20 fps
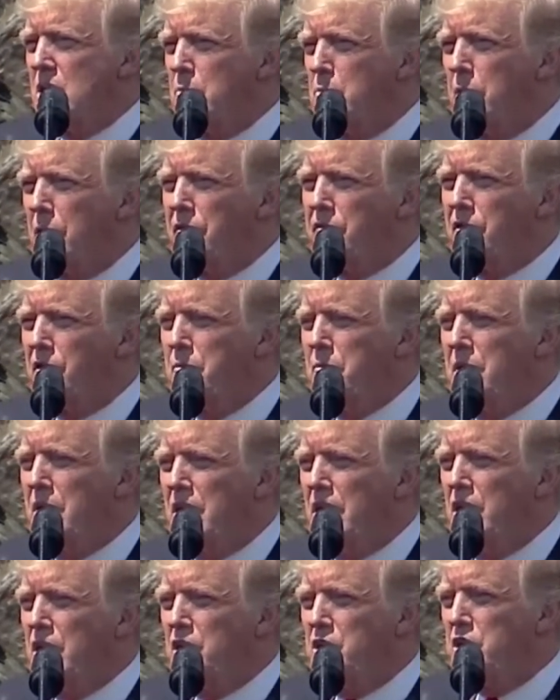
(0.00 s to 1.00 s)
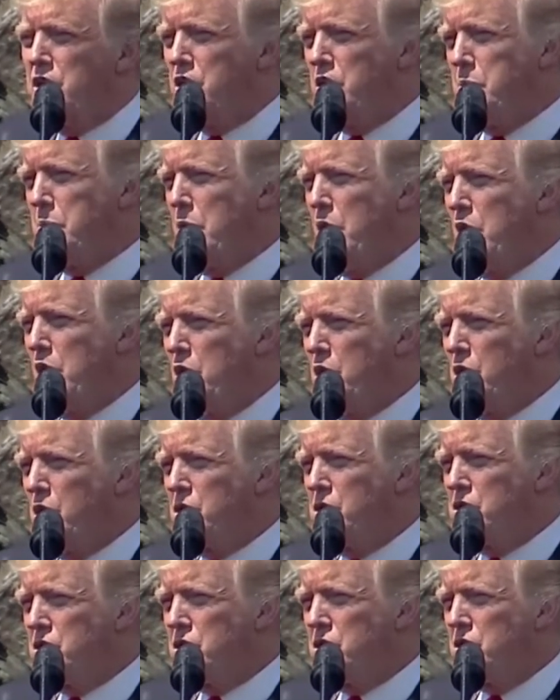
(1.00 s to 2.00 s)
but familiar to the
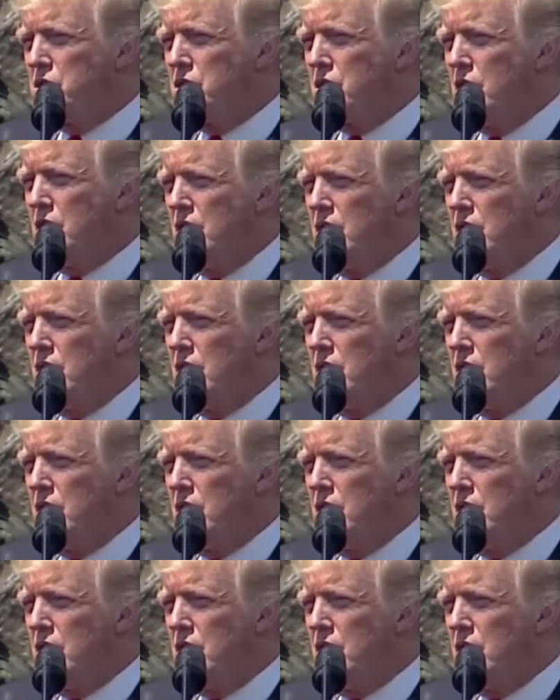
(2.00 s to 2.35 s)
Poles.